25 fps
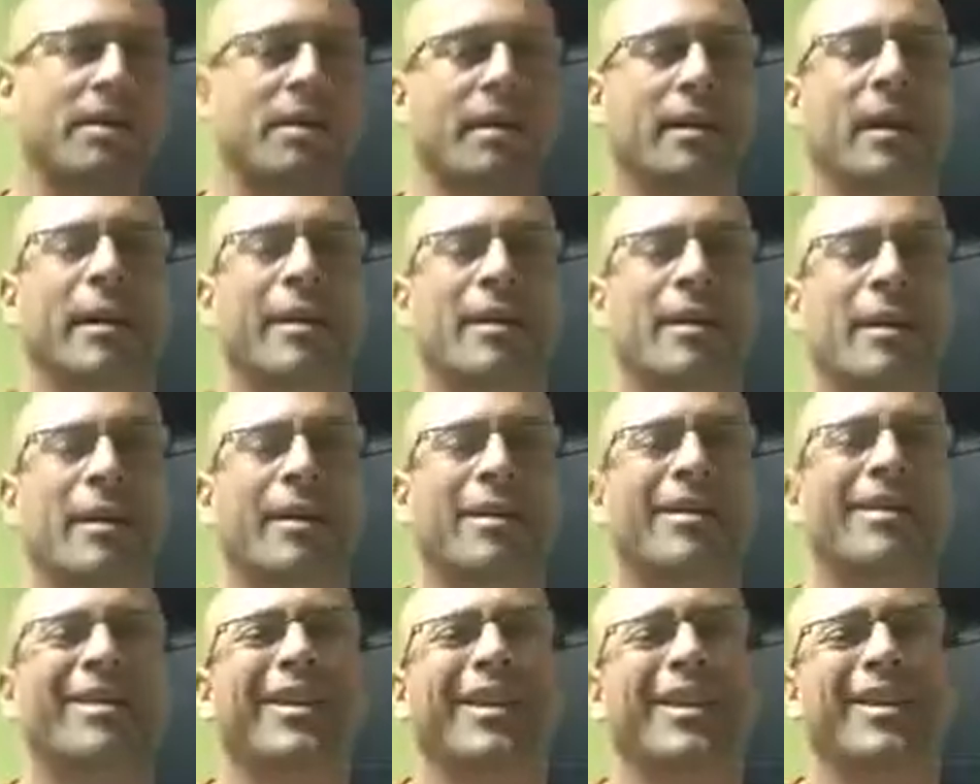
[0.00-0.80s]
I
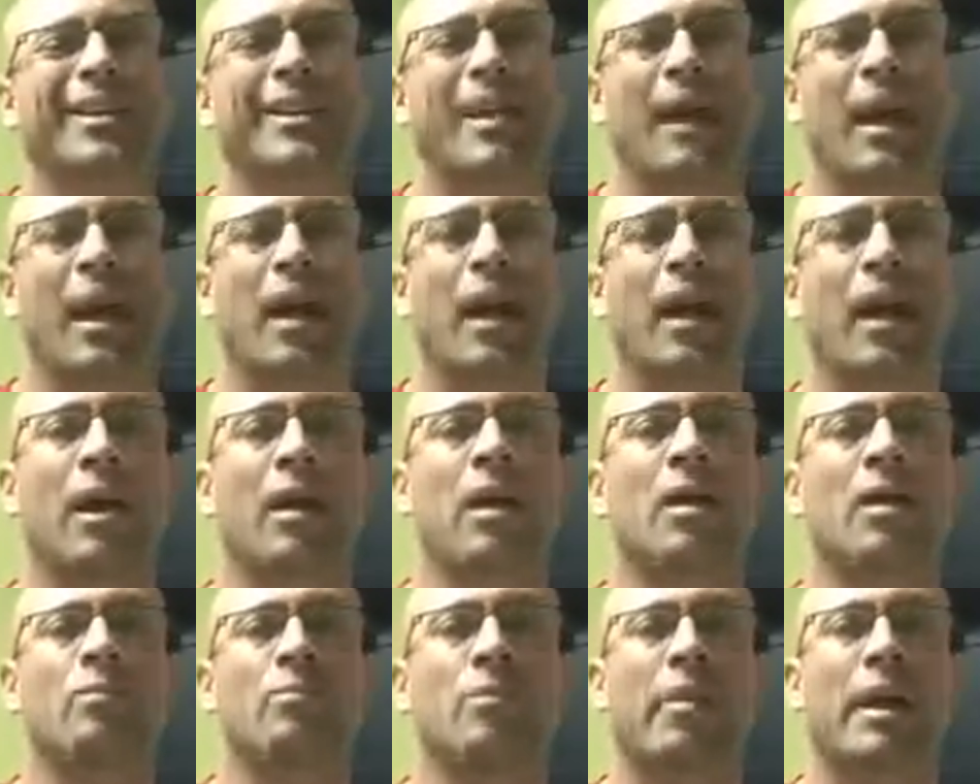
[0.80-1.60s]
got, well, yeah,
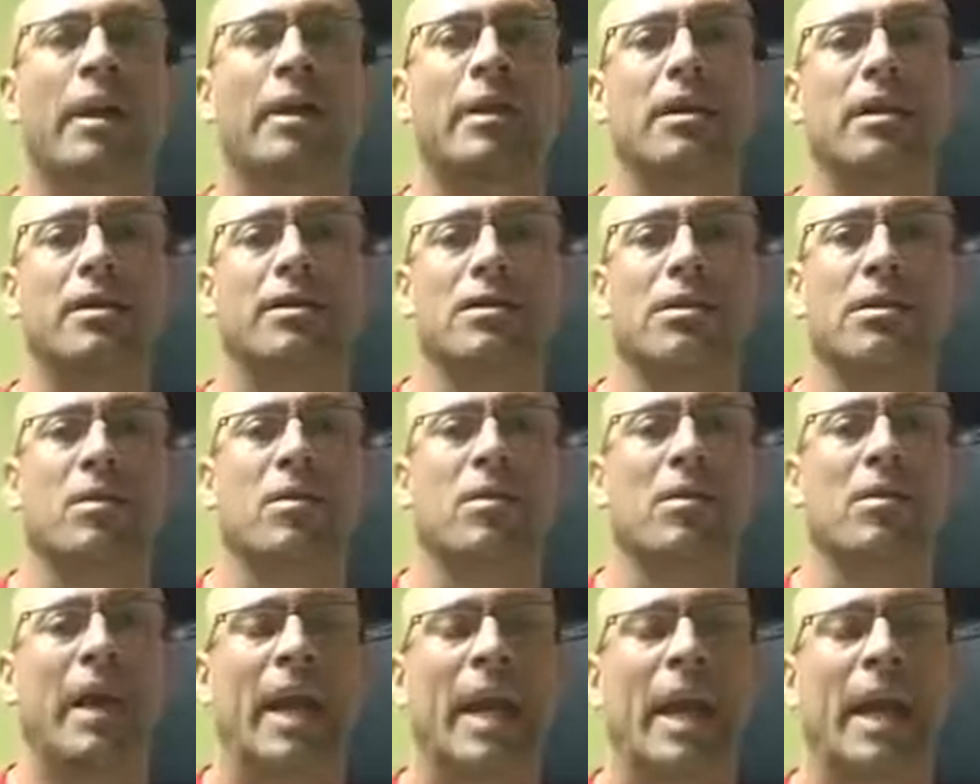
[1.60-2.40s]
but it's
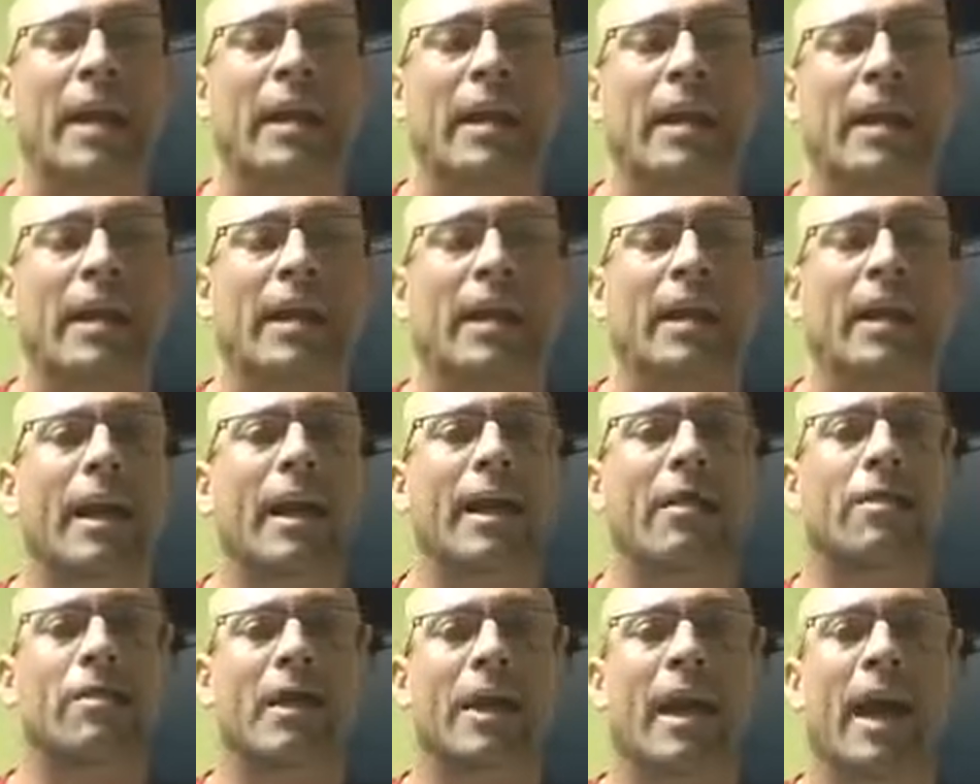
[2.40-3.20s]
creating
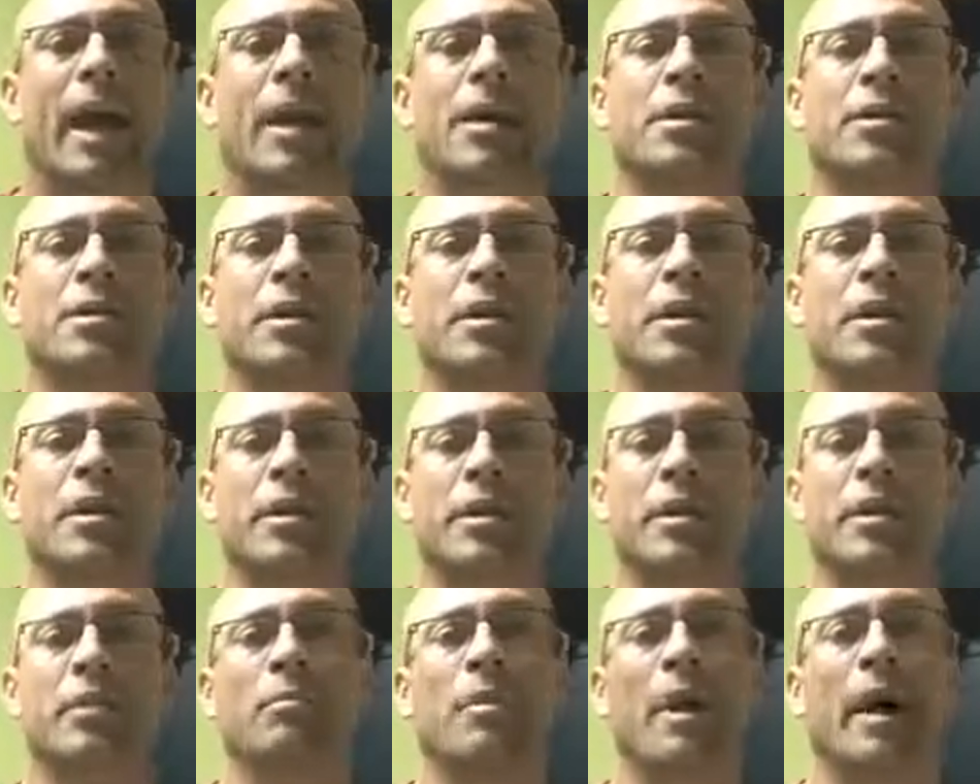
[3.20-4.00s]
a reaction
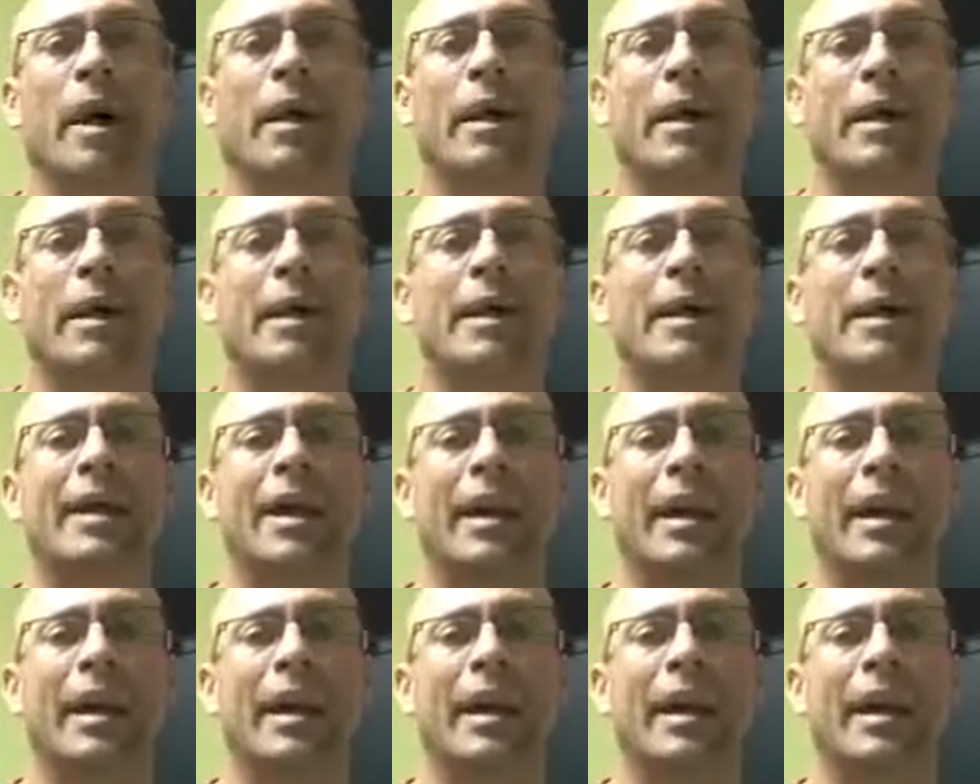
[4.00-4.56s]
in your body,